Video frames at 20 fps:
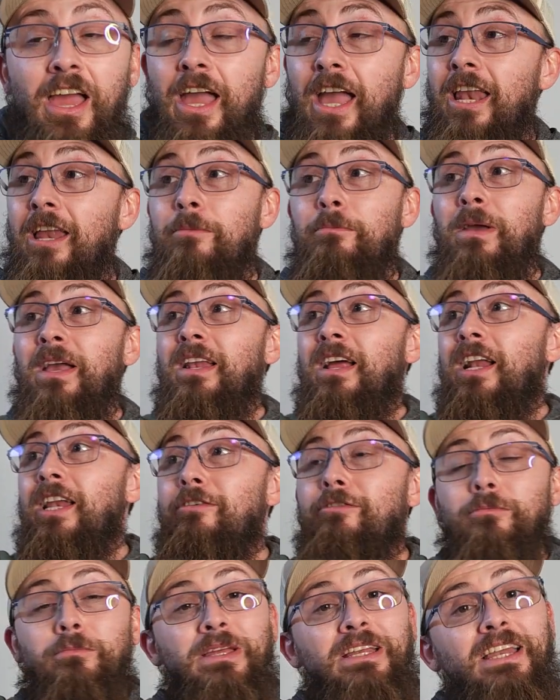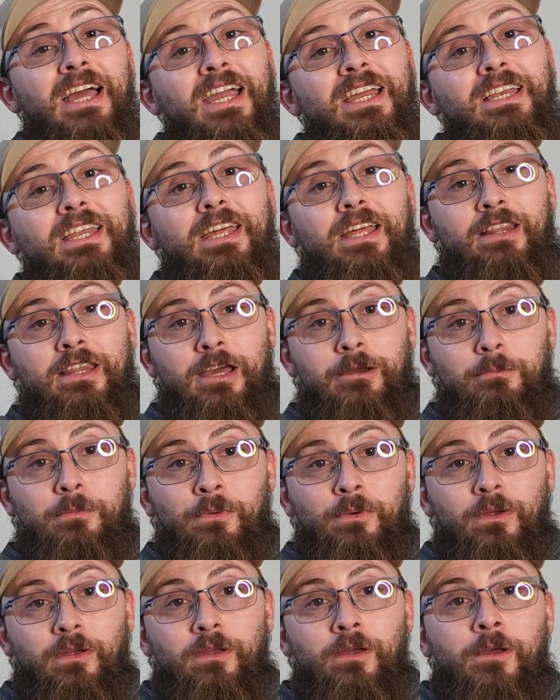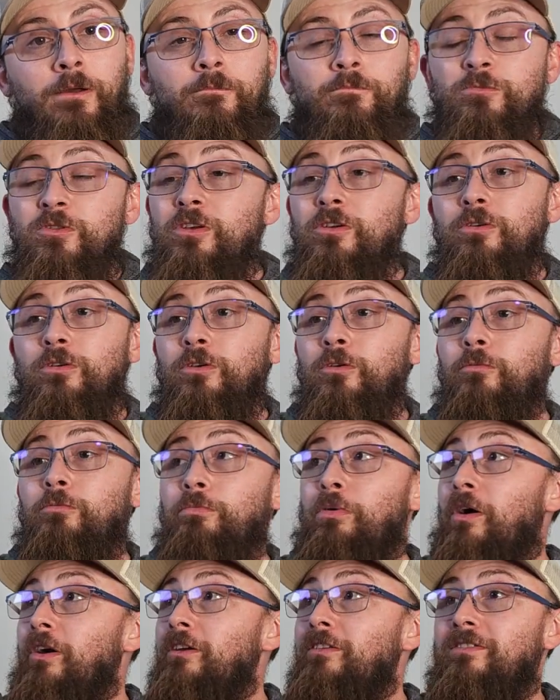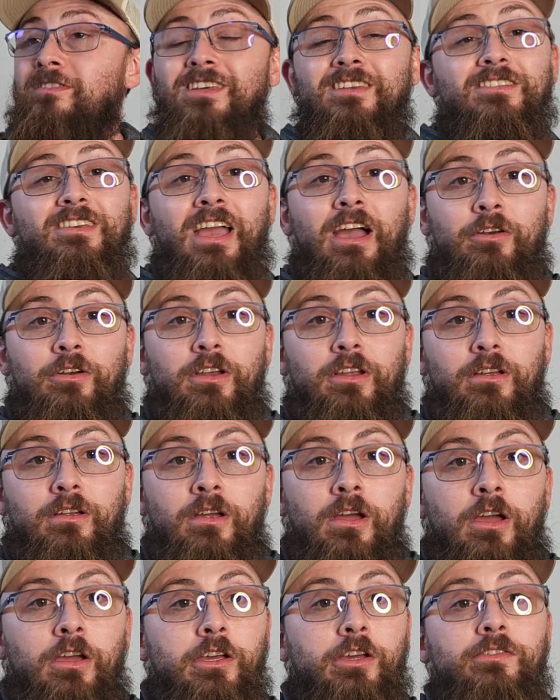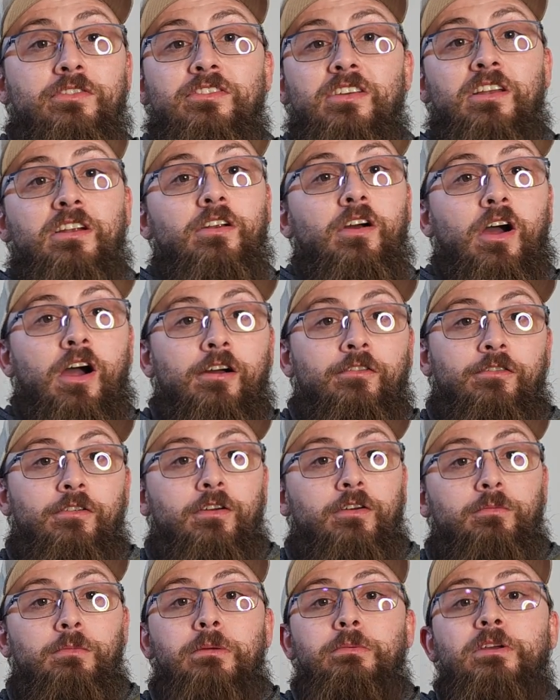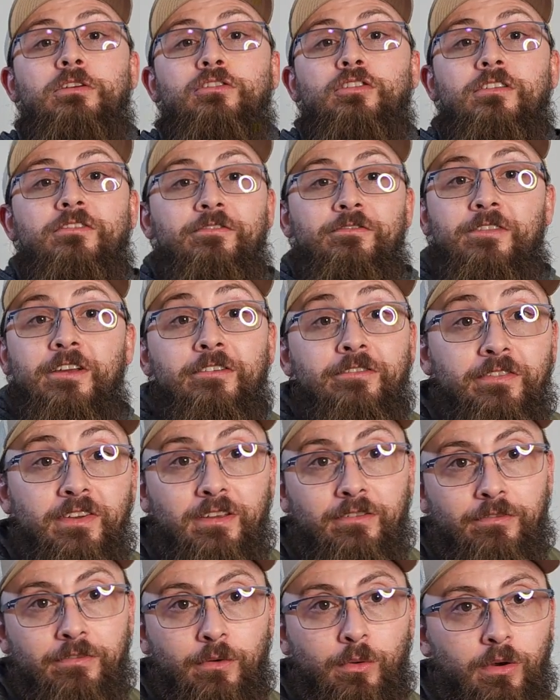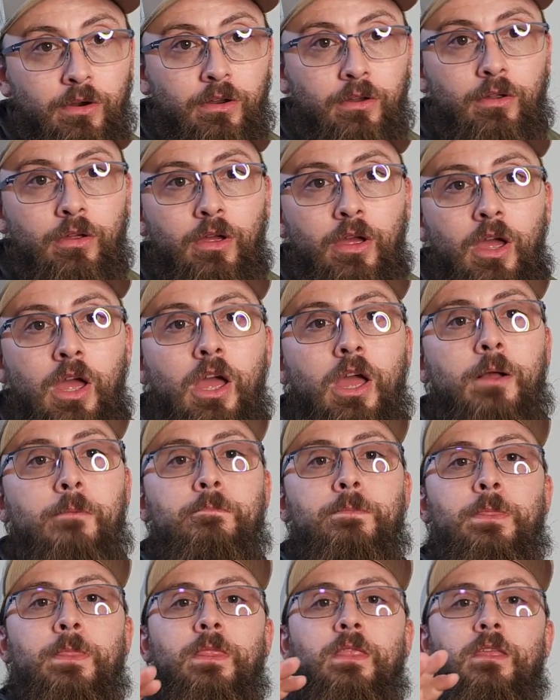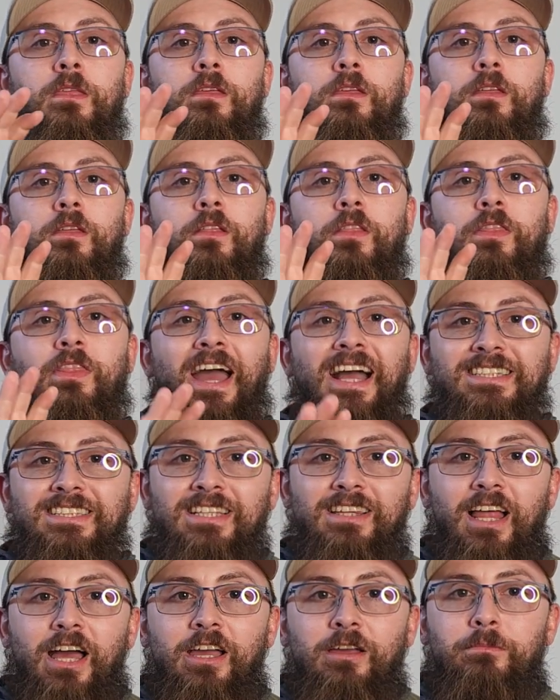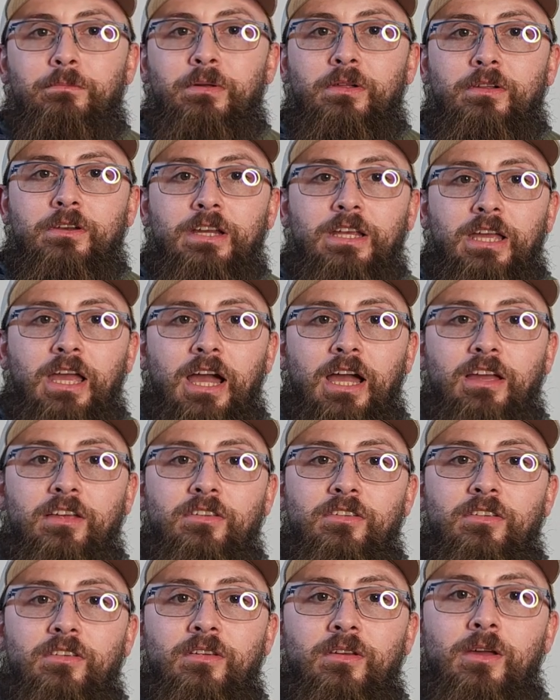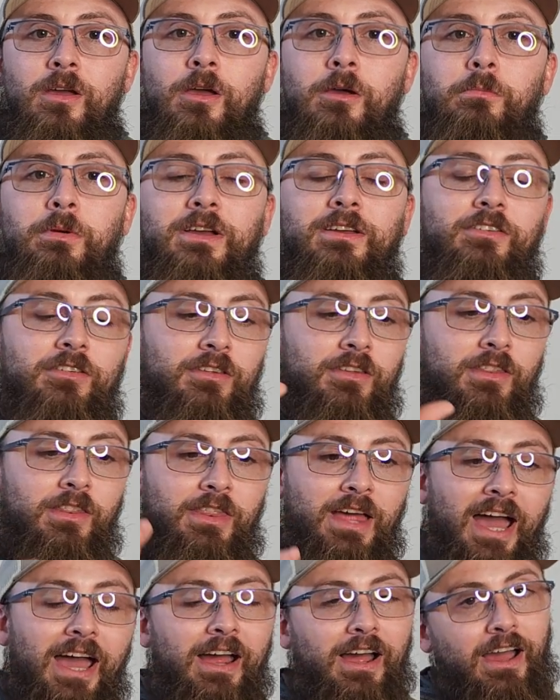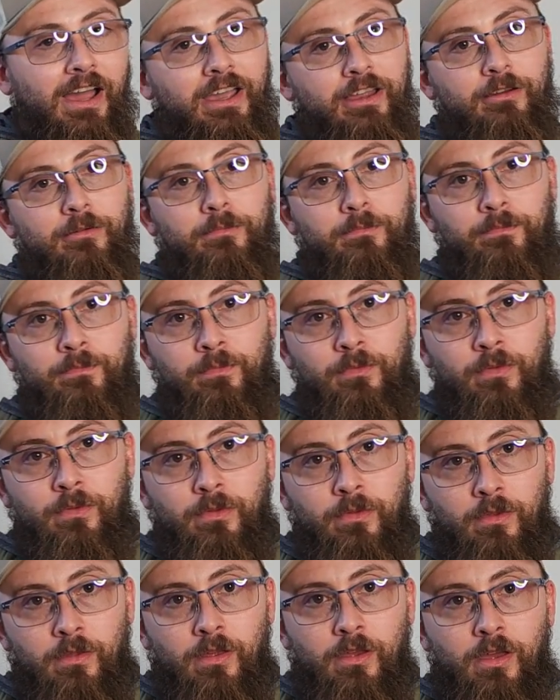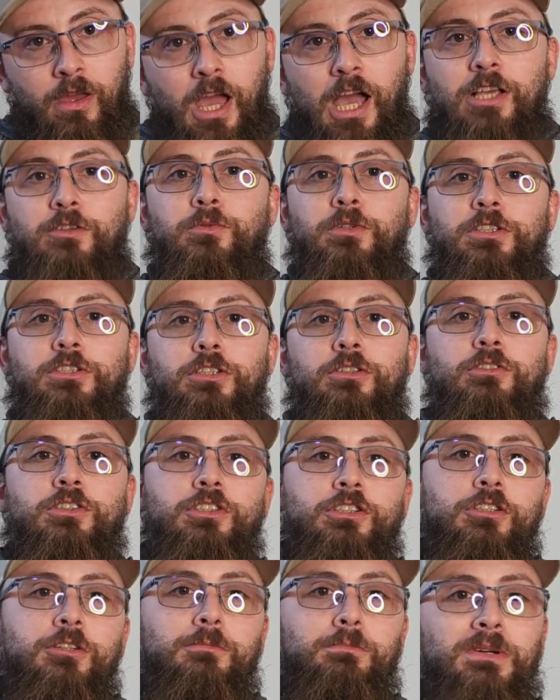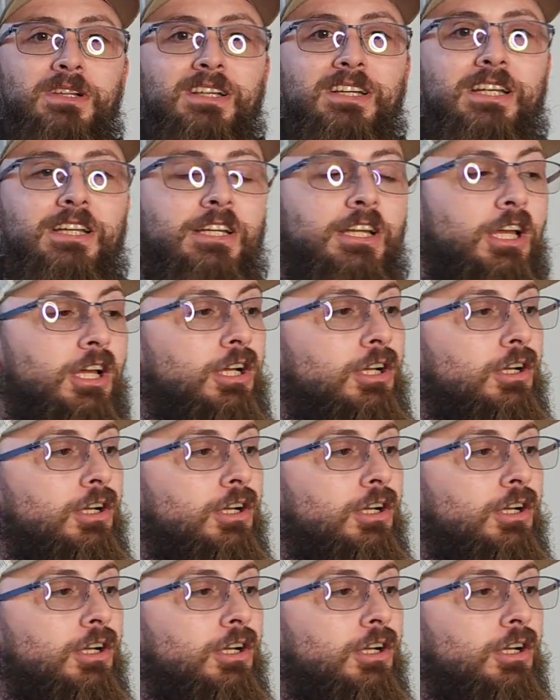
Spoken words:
And it may not even be 90 at that point. You probably discounted it. You've sent an offer. Maybe you took 50 for it. That's a liability, guys, because that item has reduced your ability